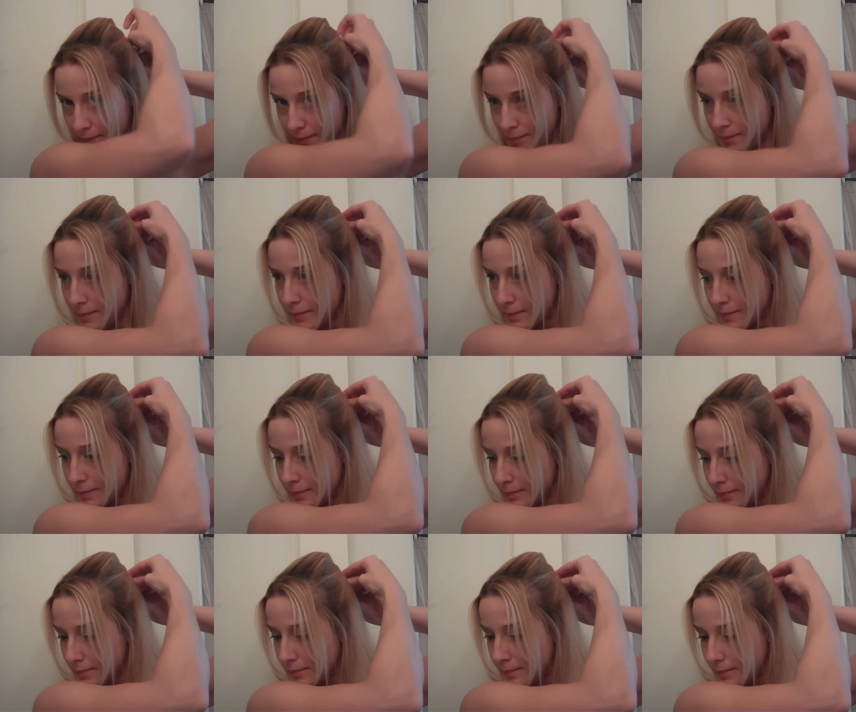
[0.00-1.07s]

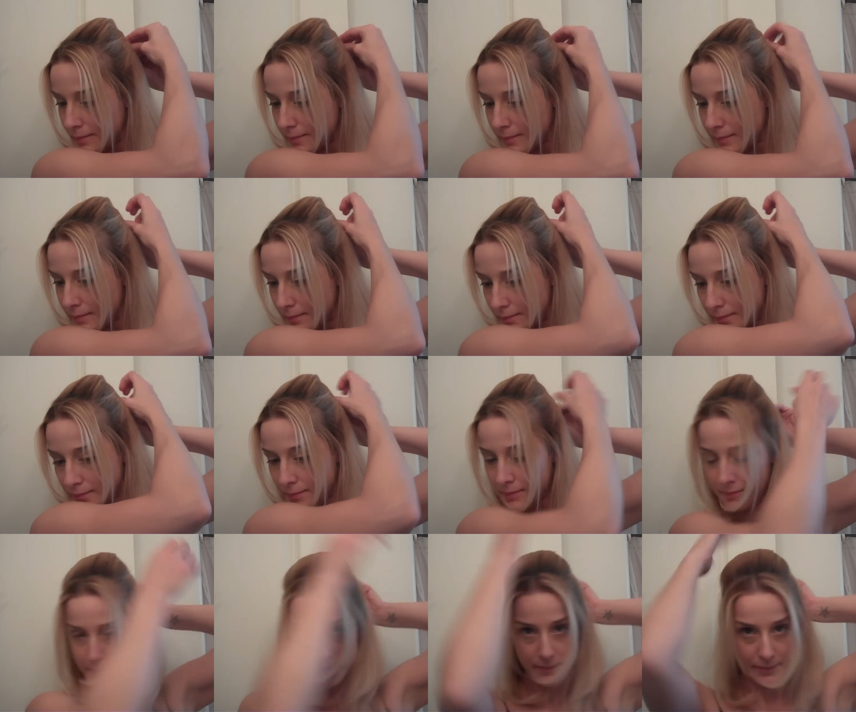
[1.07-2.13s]

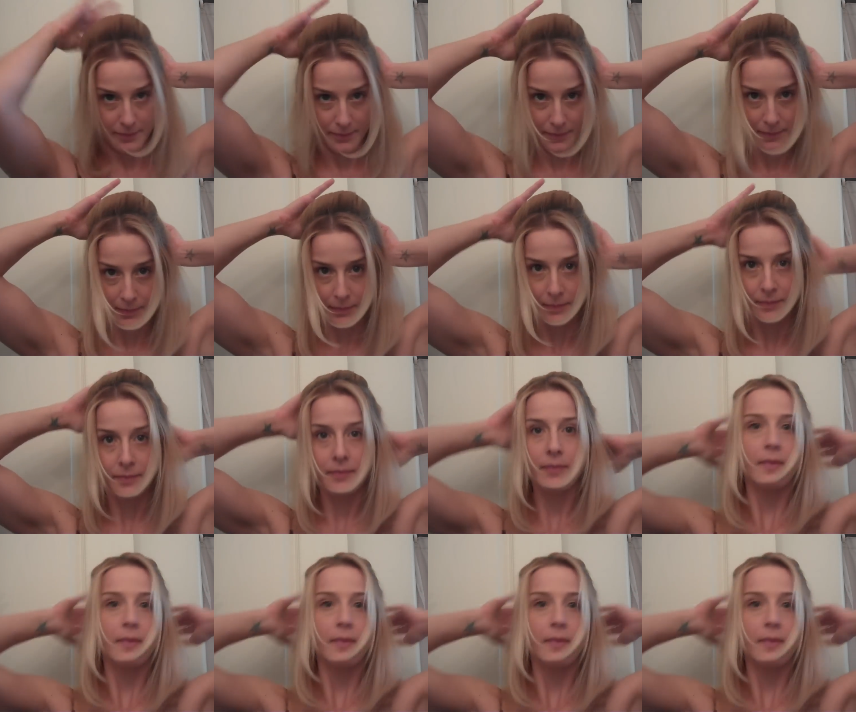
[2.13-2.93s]
Nothing is said.